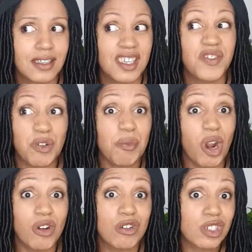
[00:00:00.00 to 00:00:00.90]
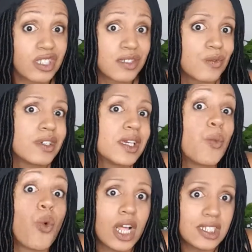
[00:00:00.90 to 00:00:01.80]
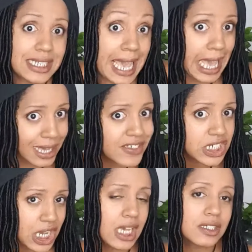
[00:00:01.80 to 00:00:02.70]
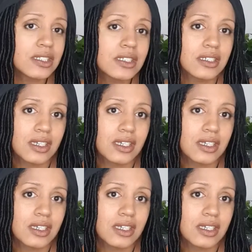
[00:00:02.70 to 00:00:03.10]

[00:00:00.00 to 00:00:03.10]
if your partner doesn't really want to have a child,